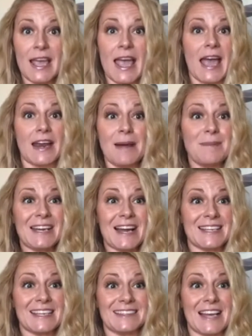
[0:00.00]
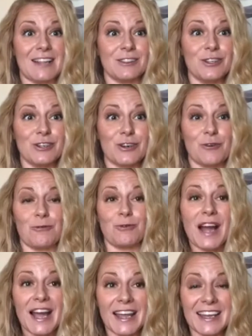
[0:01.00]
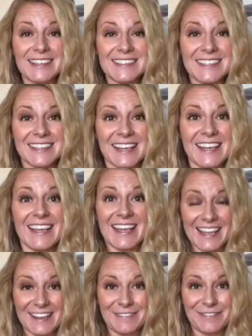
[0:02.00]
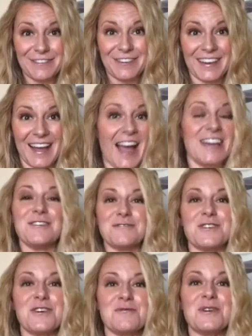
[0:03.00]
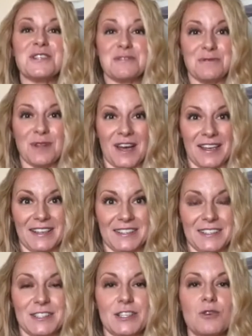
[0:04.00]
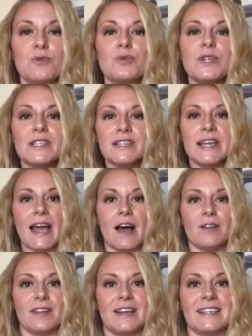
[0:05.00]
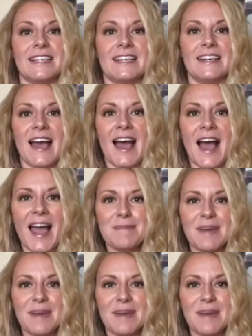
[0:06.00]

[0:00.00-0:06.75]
And I may not get that look right if I don't know what you like. So really outlining, hi